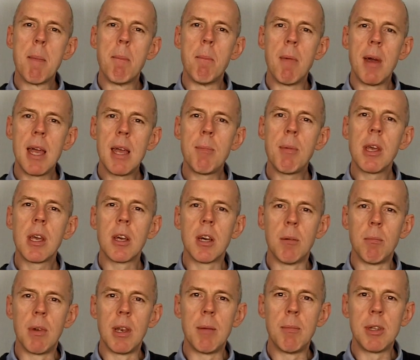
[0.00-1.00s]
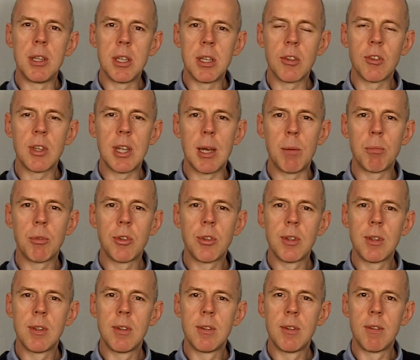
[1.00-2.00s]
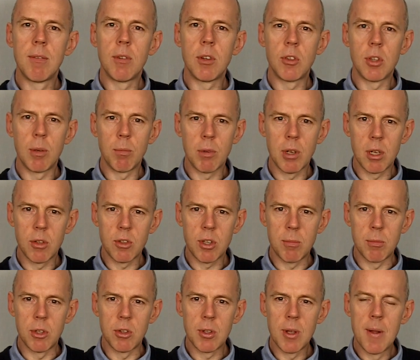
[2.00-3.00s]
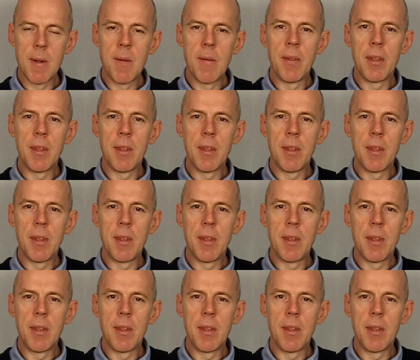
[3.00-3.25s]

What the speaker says: may become limiting steps for some customers.